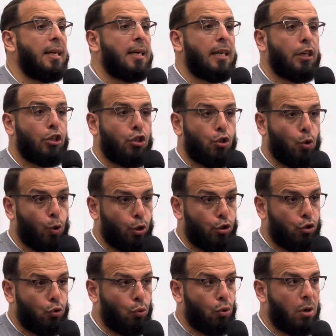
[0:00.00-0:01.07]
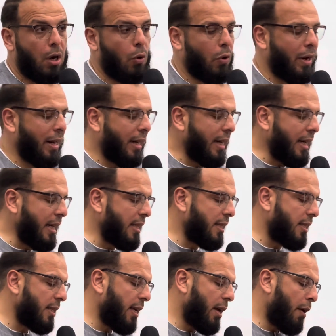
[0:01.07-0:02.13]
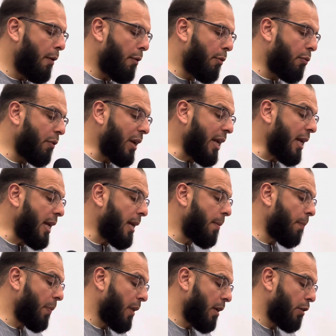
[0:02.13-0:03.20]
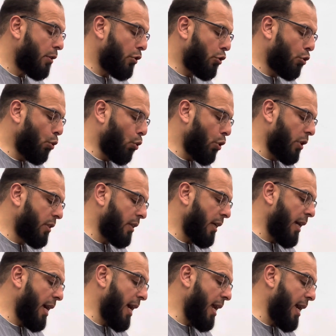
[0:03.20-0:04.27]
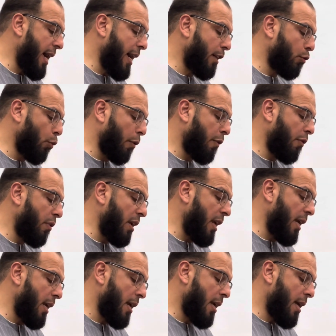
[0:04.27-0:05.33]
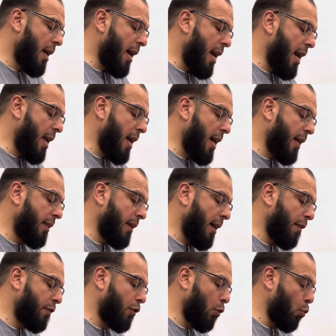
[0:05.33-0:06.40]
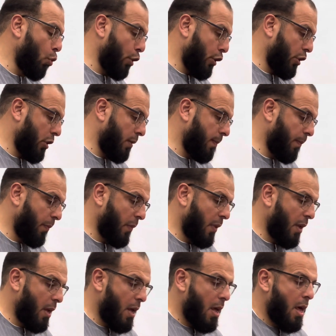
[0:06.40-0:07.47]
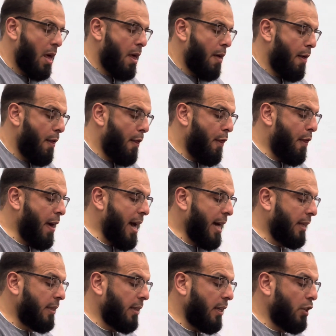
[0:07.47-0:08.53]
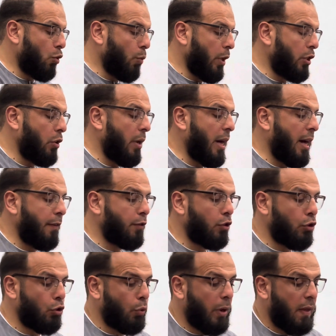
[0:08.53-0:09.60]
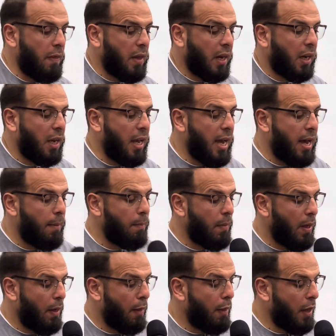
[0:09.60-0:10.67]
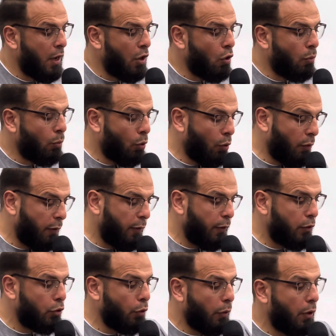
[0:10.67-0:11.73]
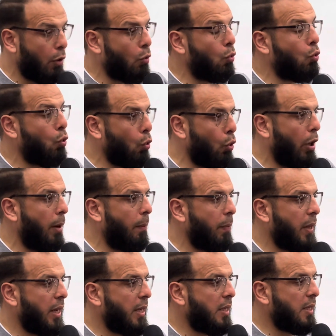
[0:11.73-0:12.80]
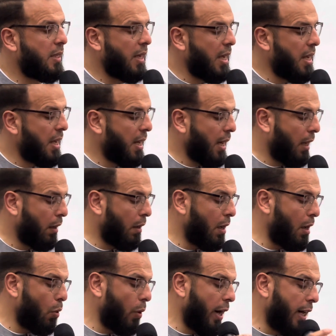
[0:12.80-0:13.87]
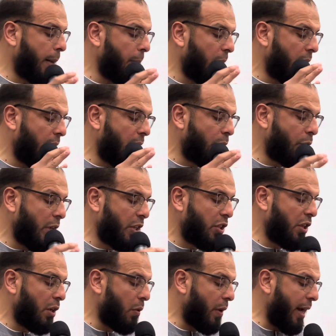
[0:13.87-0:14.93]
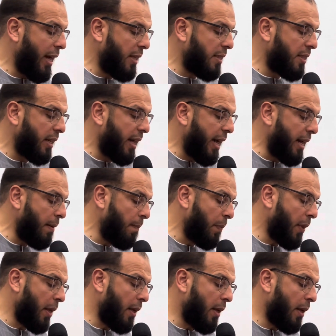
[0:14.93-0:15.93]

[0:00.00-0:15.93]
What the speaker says: a short surah, or at least 3 short ayat, or 3 ayat afterwards. That is what you have to do in the qiyam. Then you move to the ruku', saying Allahu Akbar and raising your hands again.